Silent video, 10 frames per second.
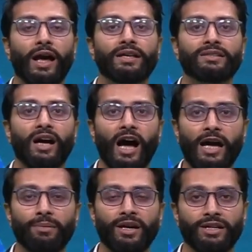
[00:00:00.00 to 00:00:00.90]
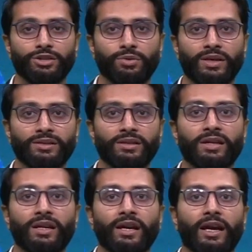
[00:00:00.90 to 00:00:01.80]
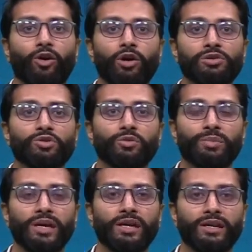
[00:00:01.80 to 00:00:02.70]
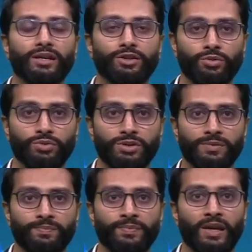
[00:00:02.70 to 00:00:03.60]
as hybrid issuance, can also be used,